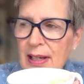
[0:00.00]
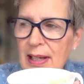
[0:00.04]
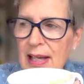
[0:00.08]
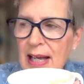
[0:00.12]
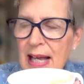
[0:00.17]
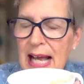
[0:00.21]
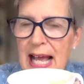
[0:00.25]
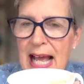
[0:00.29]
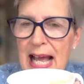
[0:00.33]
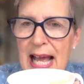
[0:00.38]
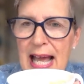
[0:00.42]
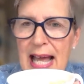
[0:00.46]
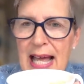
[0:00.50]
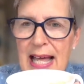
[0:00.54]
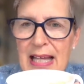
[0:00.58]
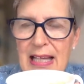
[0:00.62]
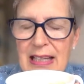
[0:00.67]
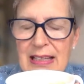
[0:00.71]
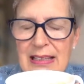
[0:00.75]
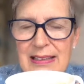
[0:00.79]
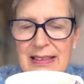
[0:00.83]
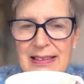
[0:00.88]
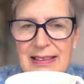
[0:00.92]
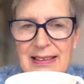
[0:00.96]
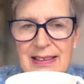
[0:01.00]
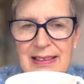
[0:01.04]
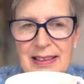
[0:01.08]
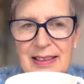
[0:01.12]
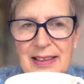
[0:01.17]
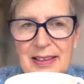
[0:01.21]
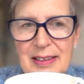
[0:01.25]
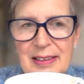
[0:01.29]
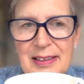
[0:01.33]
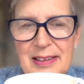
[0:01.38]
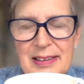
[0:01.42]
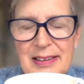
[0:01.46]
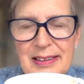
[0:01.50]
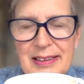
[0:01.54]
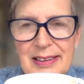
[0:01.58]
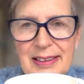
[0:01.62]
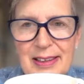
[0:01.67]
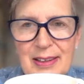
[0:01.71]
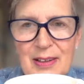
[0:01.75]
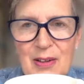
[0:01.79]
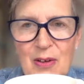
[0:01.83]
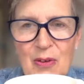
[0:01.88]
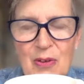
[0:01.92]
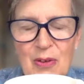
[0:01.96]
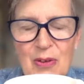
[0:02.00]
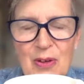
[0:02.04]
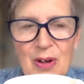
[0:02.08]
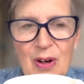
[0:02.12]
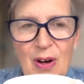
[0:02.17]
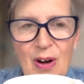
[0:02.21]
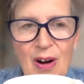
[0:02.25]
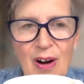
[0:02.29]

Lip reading: And there